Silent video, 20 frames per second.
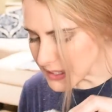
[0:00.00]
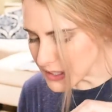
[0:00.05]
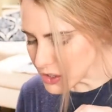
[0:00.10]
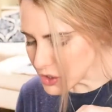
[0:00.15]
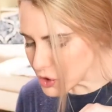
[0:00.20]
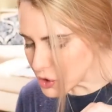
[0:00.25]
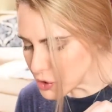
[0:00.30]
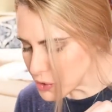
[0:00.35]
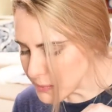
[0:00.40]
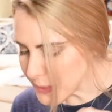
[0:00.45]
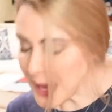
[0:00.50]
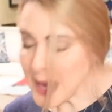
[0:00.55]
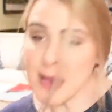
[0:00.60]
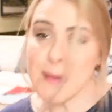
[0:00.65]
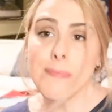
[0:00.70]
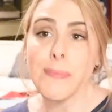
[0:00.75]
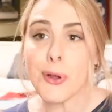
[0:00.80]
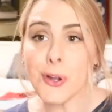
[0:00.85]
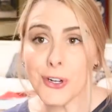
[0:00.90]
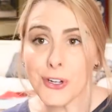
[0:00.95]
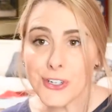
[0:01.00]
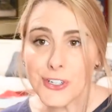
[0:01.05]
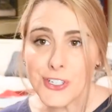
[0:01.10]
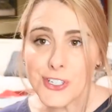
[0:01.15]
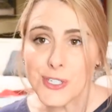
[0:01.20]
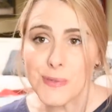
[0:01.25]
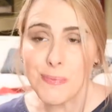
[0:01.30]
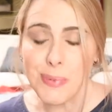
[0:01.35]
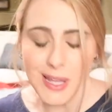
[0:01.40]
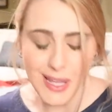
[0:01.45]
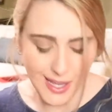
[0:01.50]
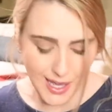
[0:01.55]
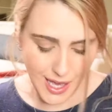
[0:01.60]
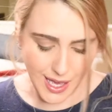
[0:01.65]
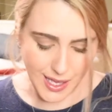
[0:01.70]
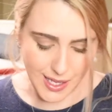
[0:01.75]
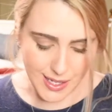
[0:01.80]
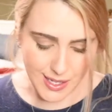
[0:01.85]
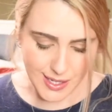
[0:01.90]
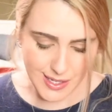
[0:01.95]
into my purse
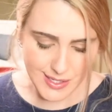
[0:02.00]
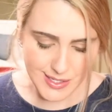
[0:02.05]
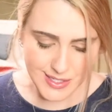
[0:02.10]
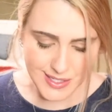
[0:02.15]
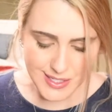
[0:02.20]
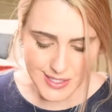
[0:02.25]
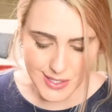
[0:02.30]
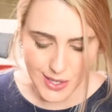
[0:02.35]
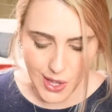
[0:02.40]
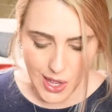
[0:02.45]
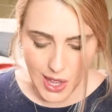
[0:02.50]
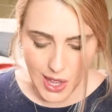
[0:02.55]
because